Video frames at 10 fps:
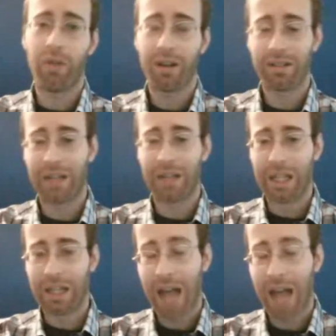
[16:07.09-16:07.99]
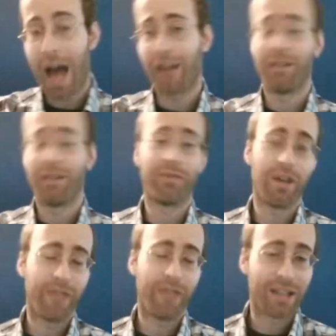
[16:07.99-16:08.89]
There's a lot of
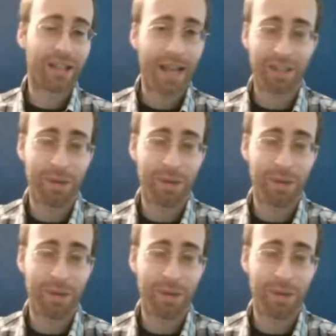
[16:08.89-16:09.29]
fantastic